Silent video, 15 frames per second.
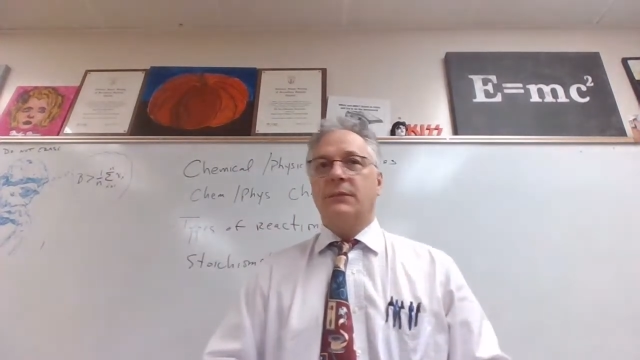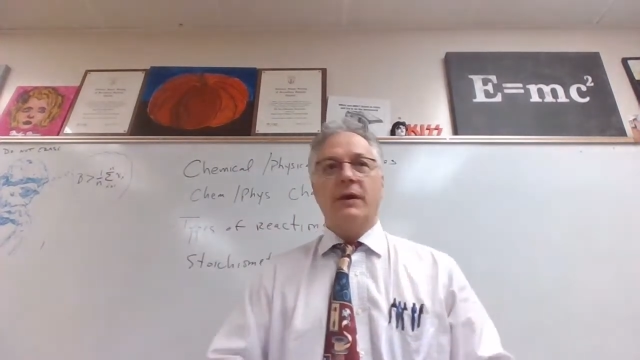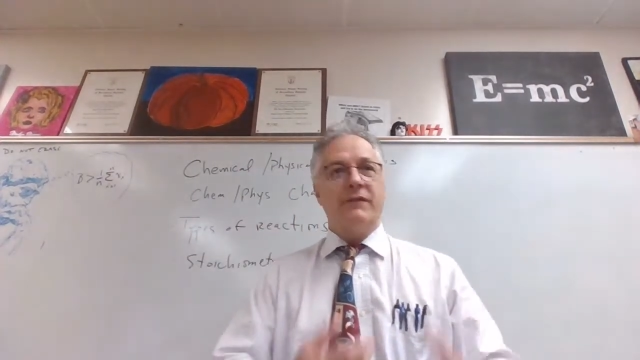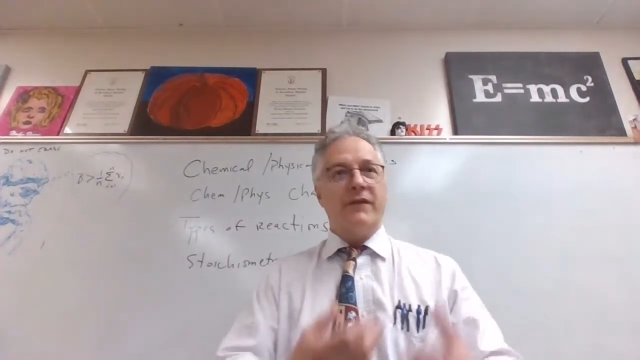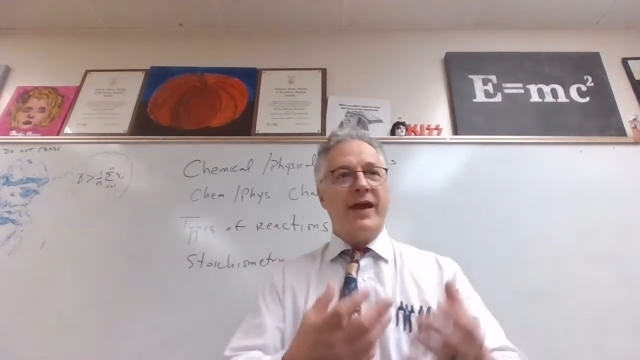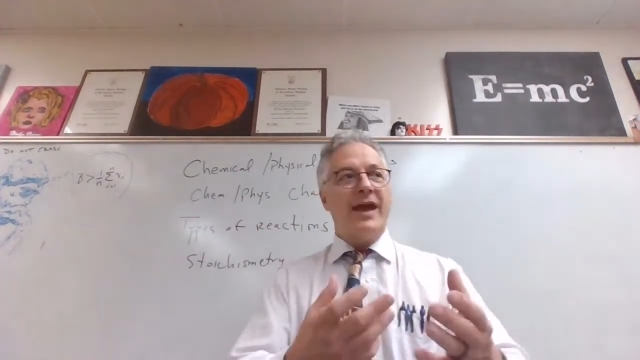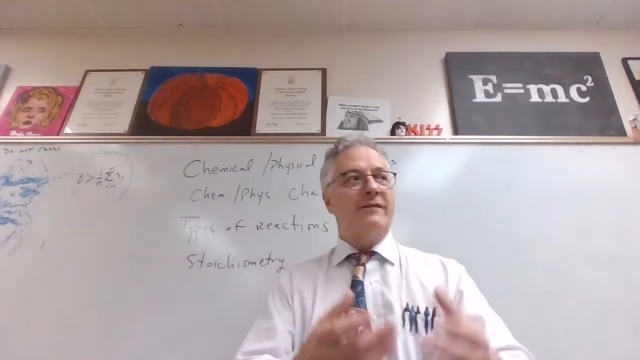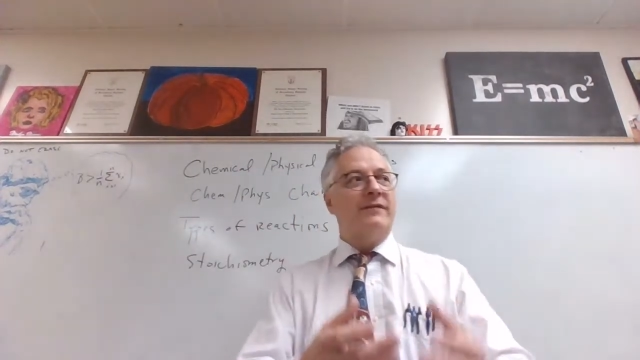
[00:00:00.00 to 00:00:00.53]
If
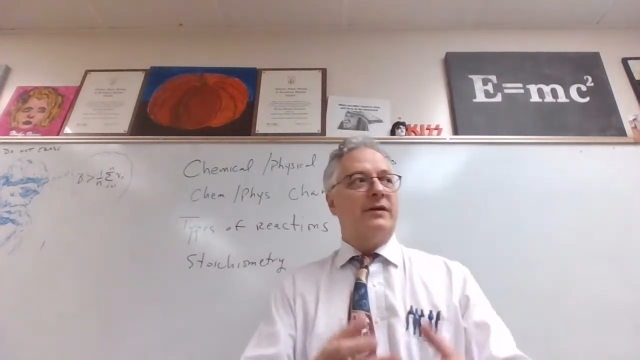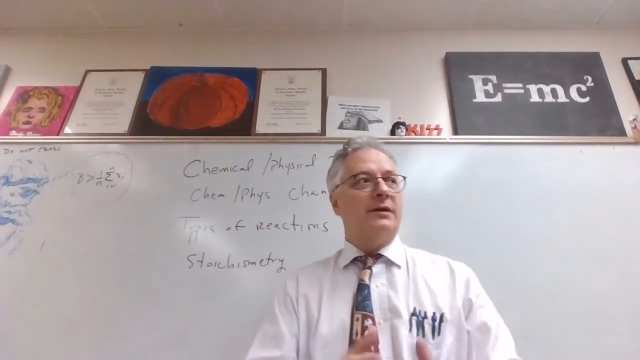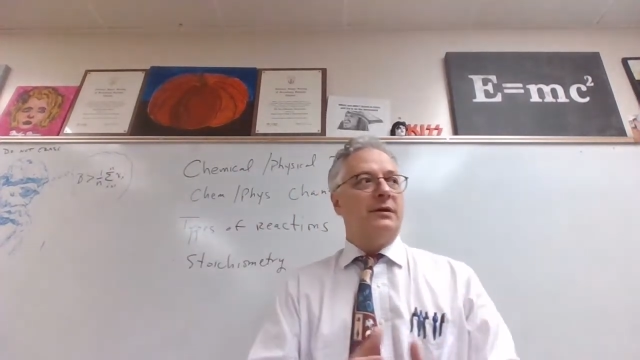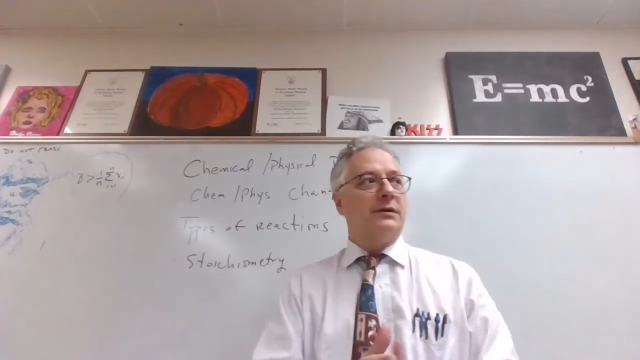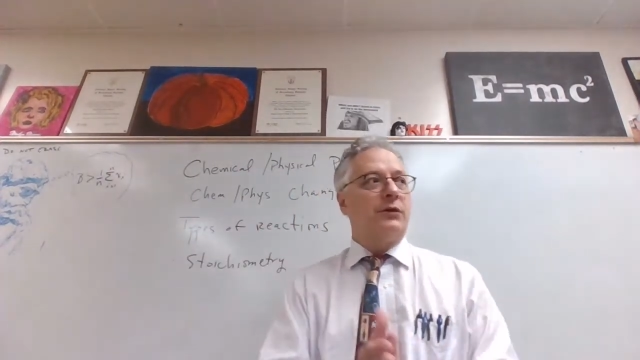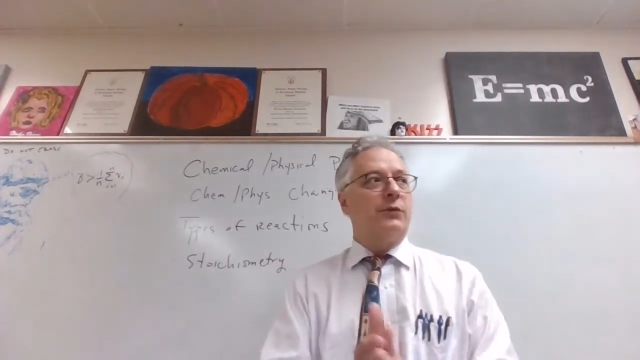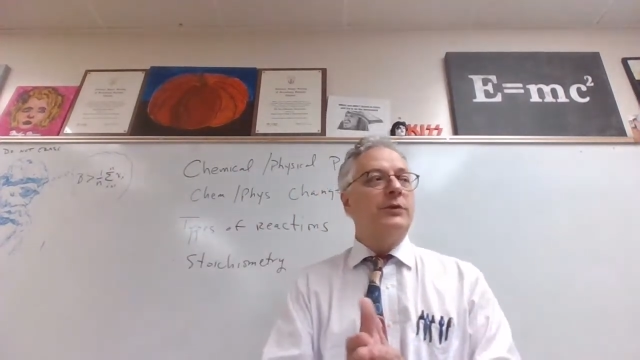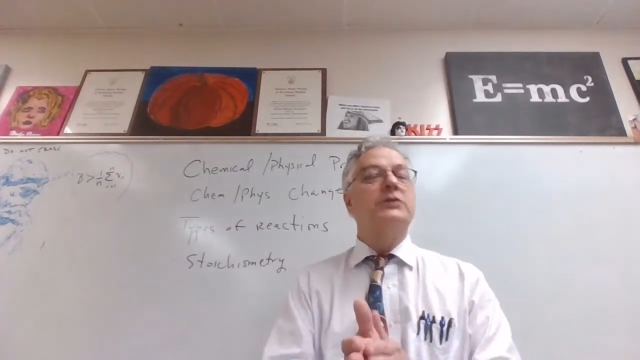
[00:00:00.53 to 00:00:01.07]
I have
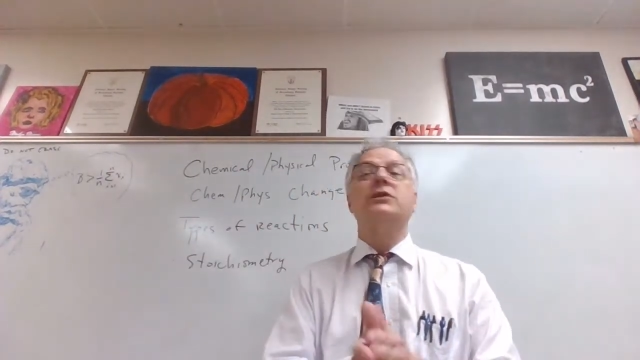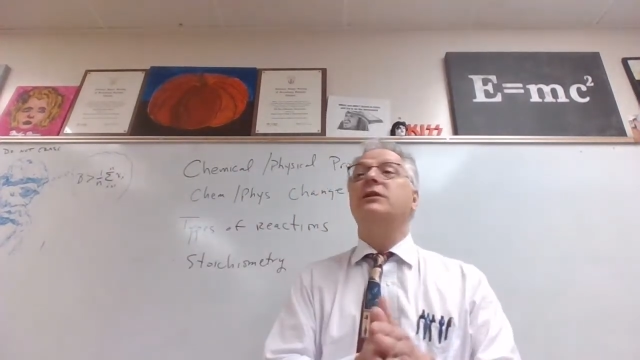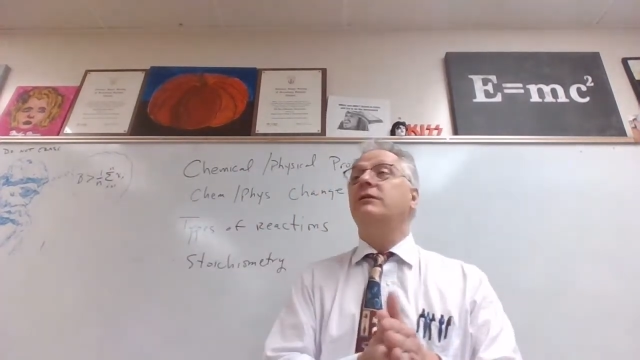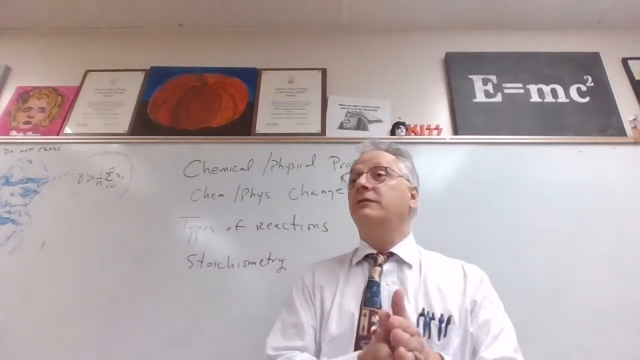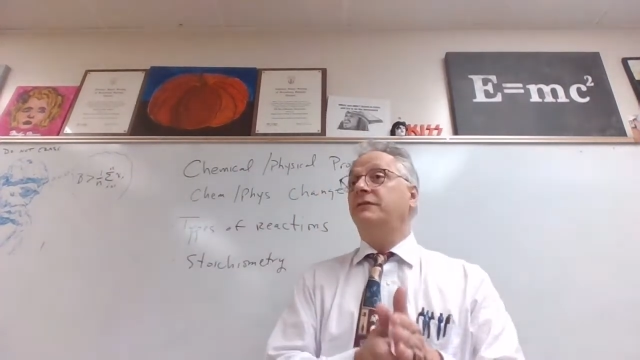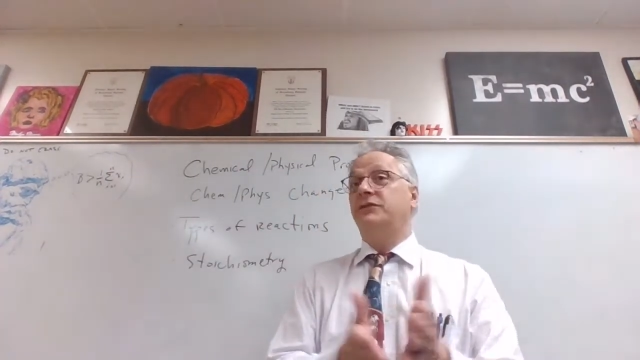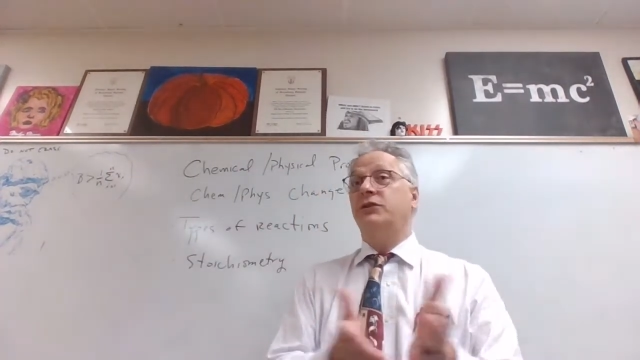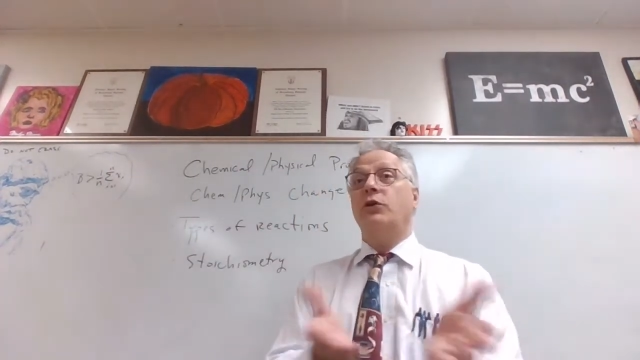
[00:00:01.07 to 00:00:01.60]
a crystal
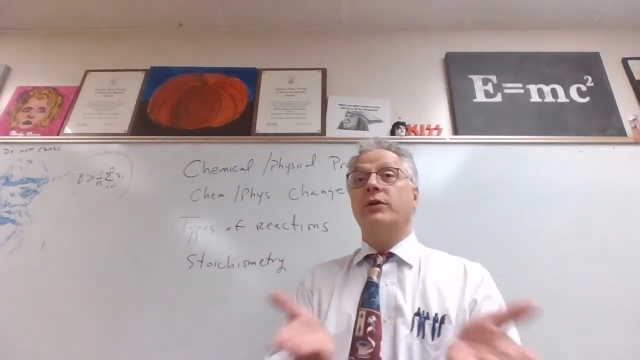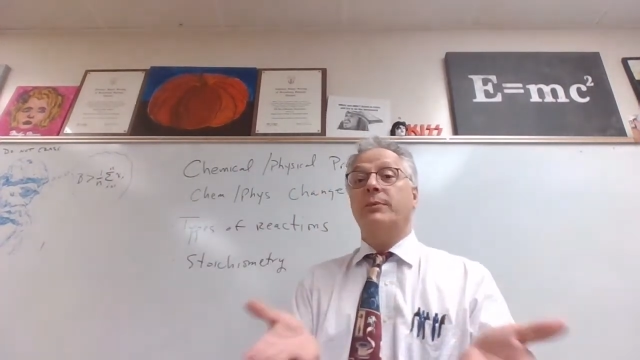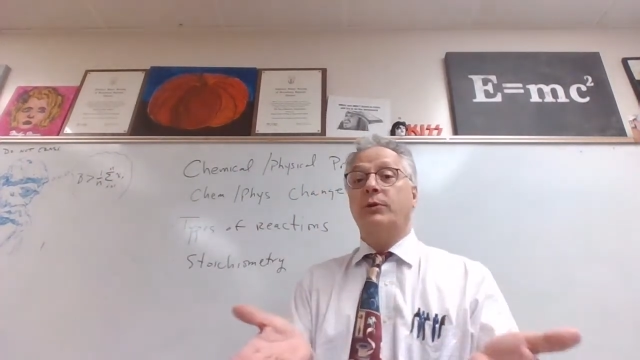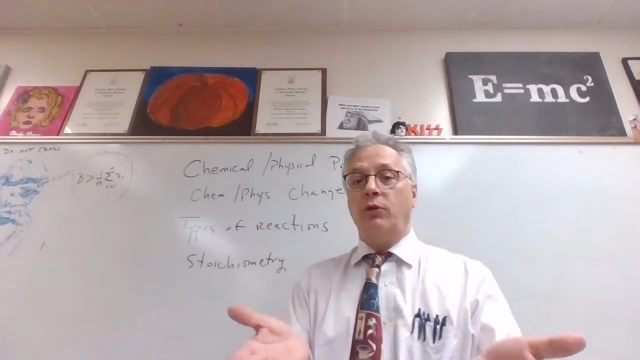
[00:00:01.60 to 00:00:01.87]
of sodium